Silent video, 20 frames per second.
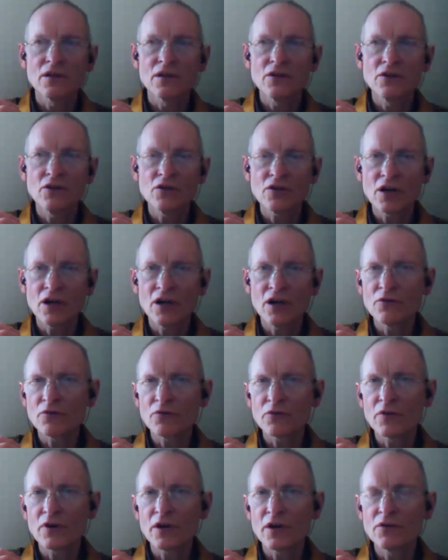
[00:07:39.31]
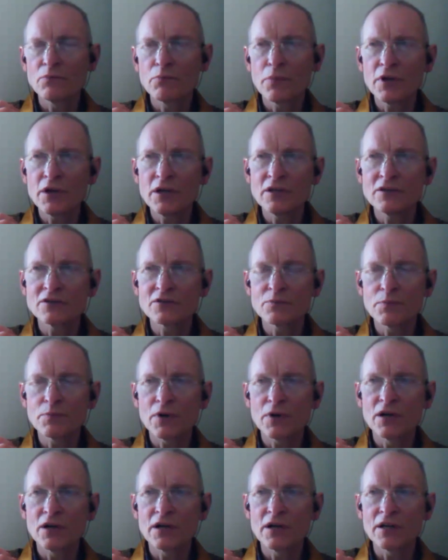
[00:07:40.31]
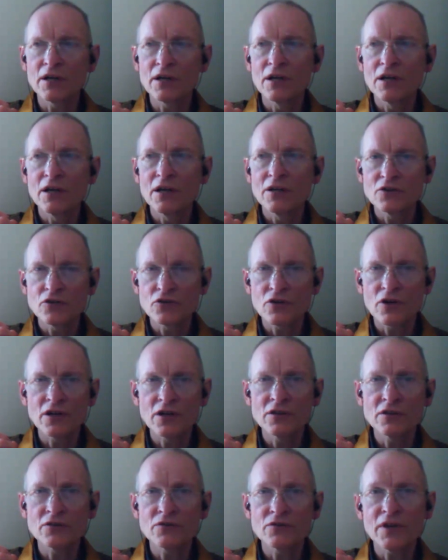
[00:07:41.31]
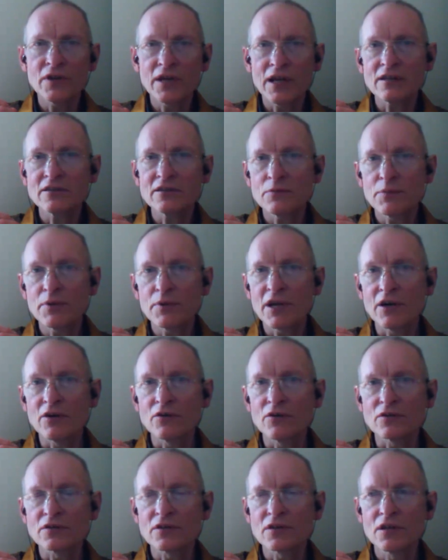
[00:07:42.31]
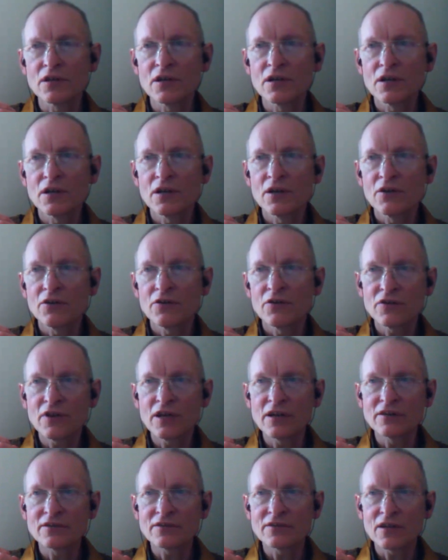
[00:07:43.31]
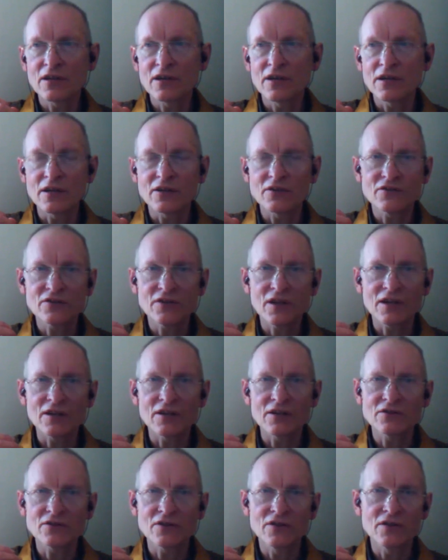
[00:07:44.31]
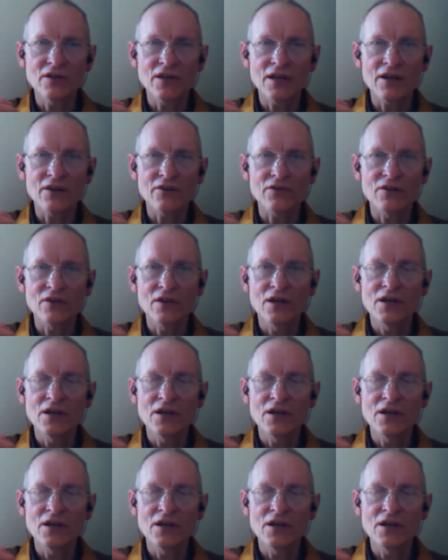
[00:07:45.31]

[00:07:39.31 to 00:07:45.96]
You can't find peace by trying to forget about things like sickness and death,